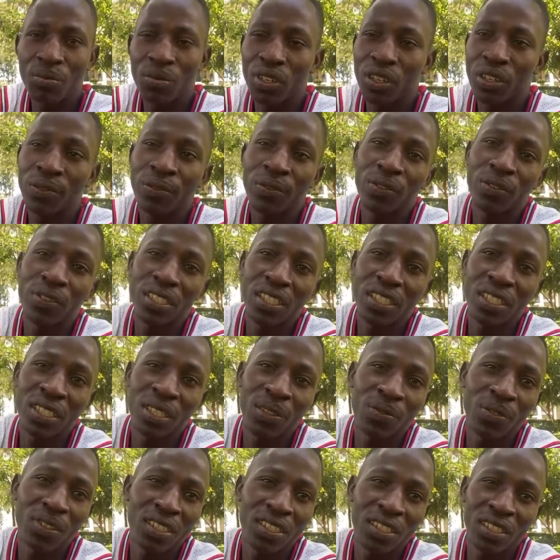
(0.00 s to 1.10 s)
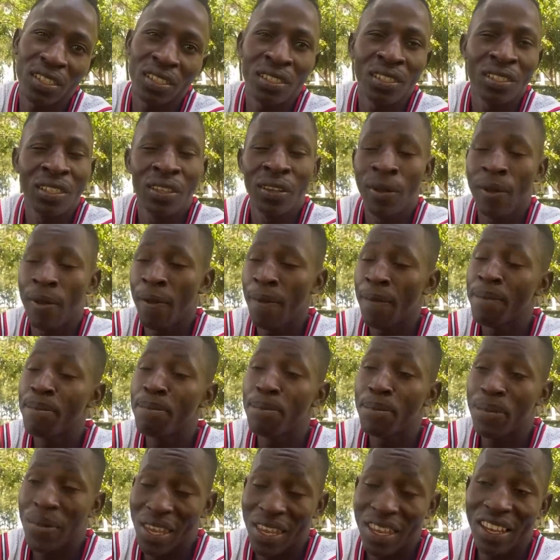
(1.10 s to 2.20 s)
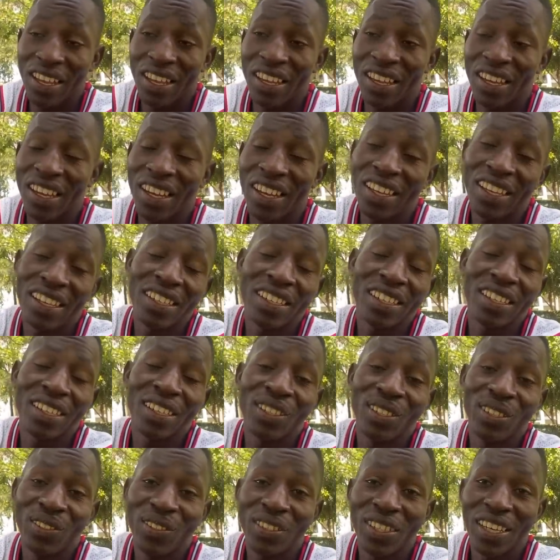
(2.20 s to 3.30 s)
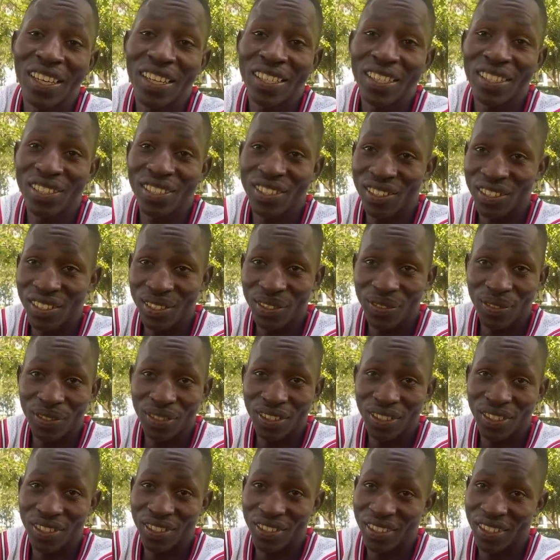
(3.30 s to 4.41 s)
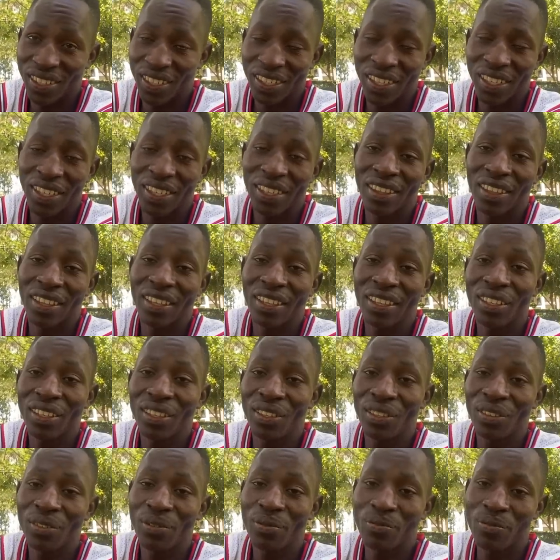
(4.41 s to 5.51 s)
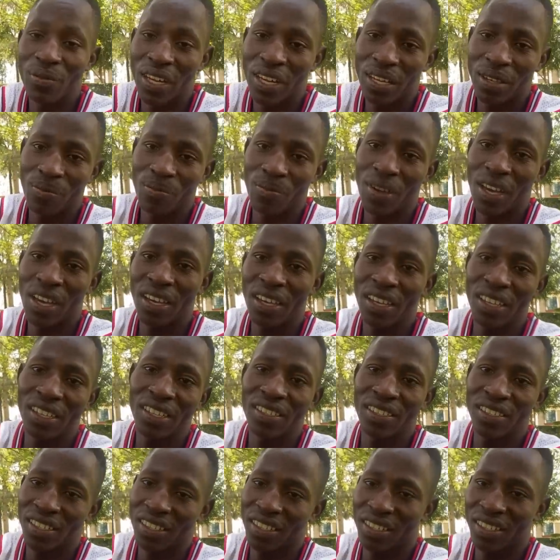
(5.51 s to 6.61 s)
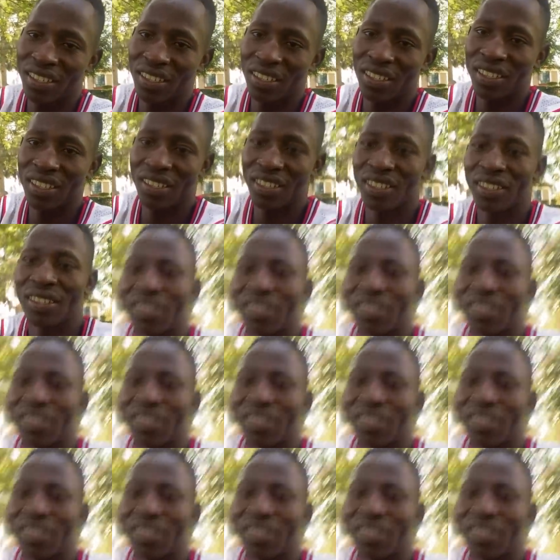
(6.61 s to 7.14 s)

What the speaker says: More of creativity. Yeah, and you will enjoy for sure. Thank you. Bye-bye. Take care.